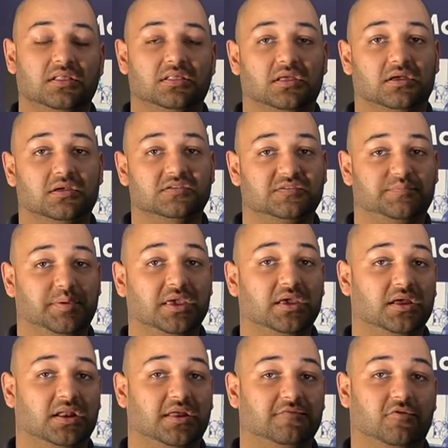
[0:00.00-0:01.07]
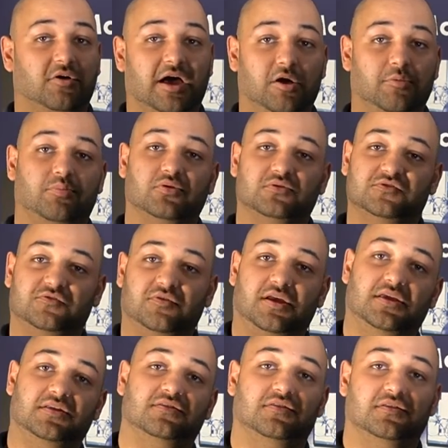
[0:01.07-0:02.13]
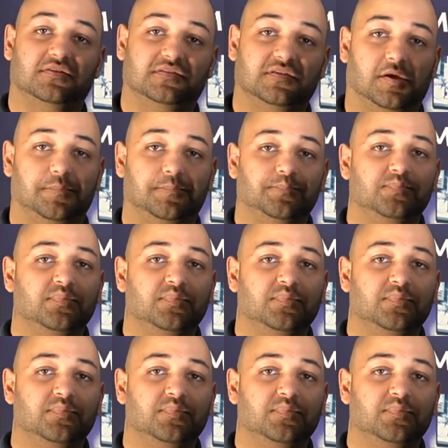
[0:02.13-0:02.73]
the speaker level output straight into the sub.